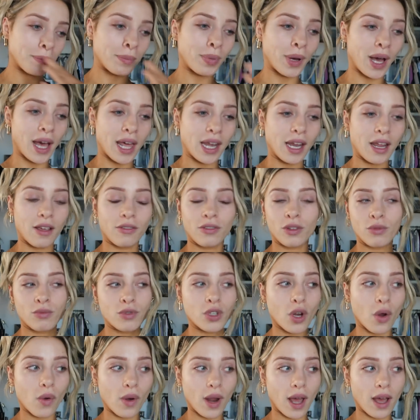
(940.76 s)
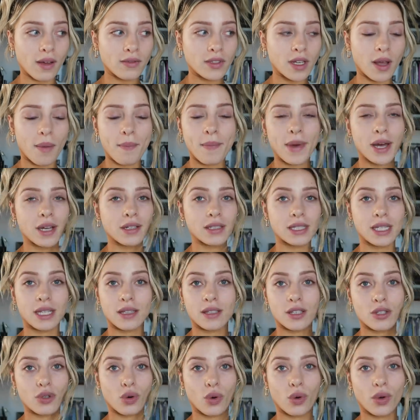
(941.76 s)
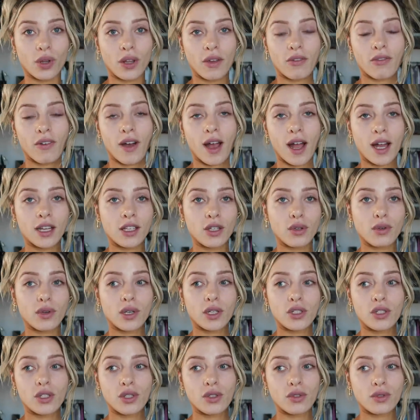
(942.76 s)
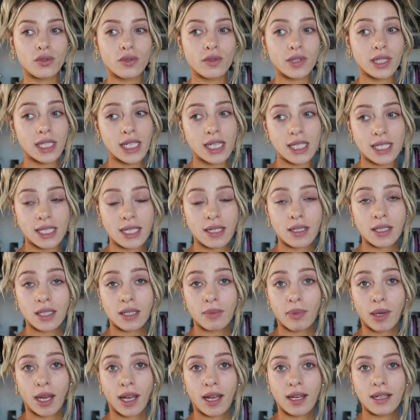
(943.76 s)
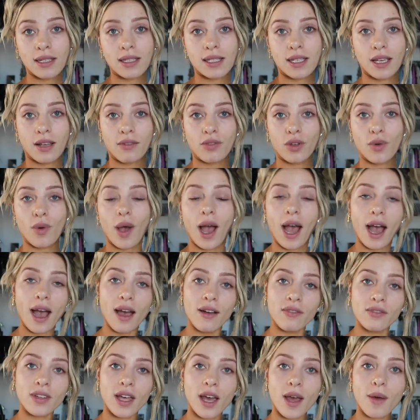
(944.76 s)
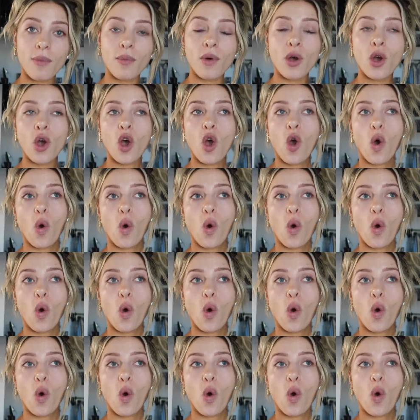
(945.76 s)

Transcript: but if you don't have dumbbells that's totally fine you could use resistance bands if you have them